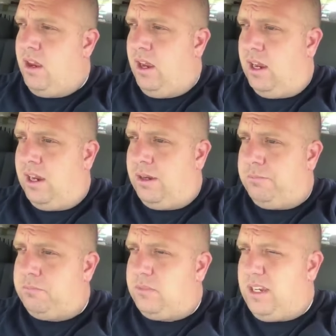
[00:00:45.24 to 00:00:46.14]

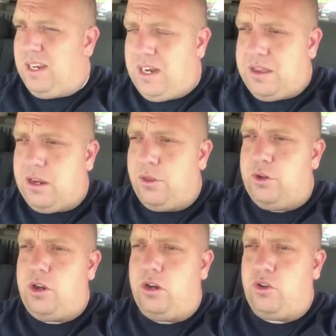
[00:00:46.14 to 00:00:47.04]
And I think other
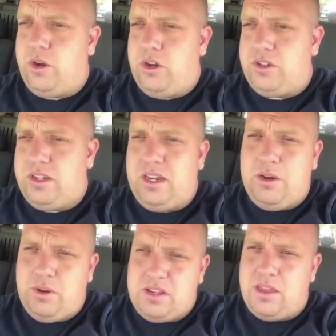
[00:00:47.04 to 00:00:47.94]
dog trainers, and
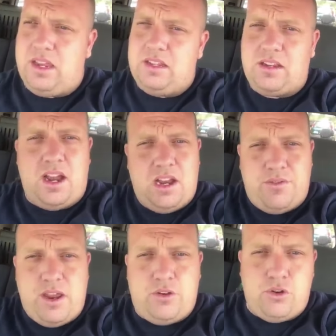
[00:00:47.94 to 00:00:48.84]
anyways, I think it's kind
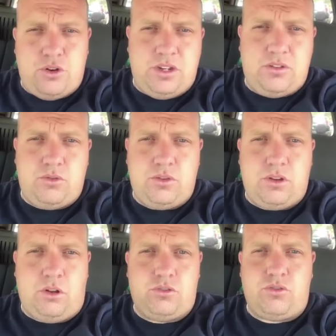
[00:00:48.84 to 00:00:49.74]
of entered into the
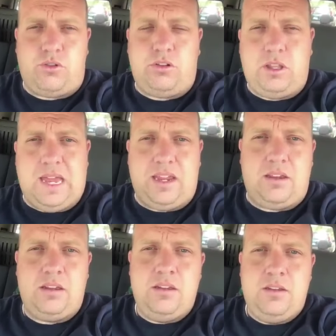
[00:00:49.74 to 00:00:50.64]
cultural, like,
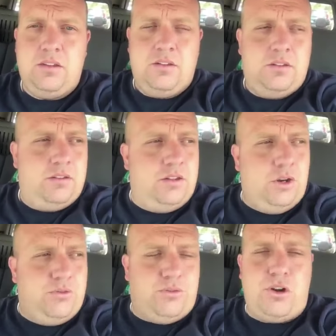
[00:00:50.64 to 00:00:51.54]

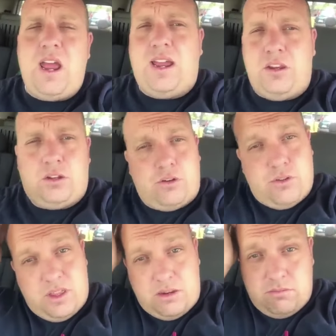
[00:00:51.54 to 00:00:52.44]
you know,
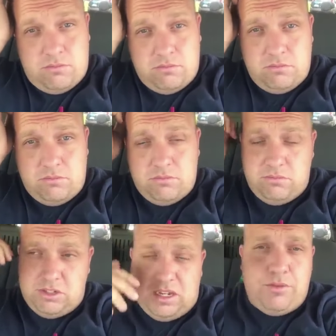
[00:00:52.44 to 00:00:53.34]
vernacular that
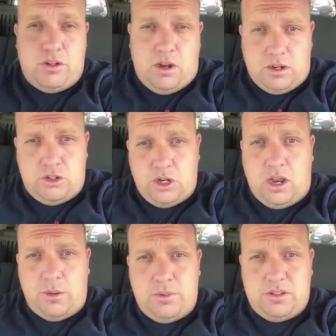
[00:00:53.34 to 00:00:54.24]
to give a dog a
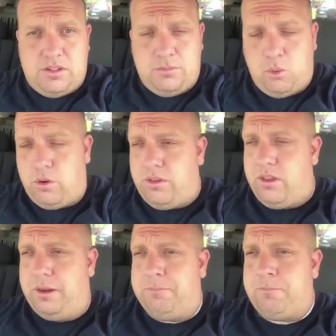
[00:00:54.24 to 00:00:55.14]
job is an important
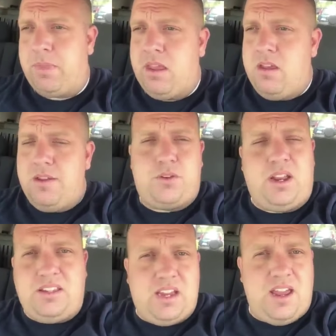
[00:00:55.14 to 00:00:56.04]
thing. So
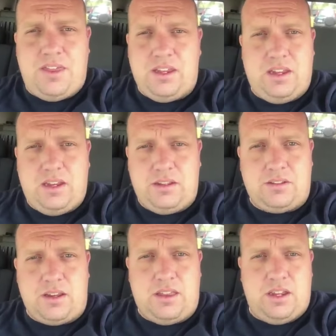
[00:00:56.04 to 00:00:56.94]
like I say, I think it
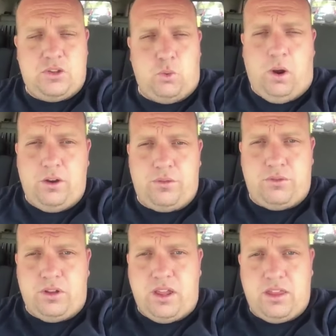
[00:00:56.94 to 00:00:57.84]
is. I think it's
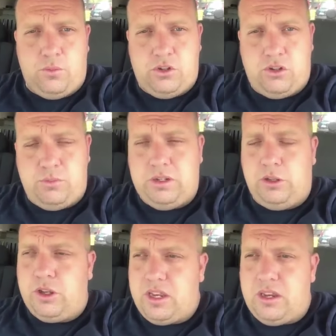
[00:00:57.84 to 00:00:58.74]
wonderful, and I think we should be
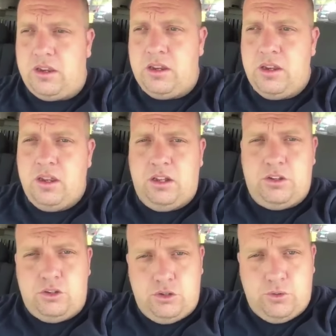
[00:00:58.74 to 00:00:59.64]
looking
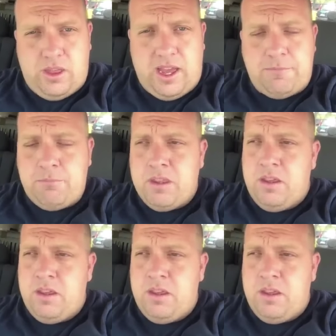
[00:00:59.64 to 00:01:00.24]
to do that.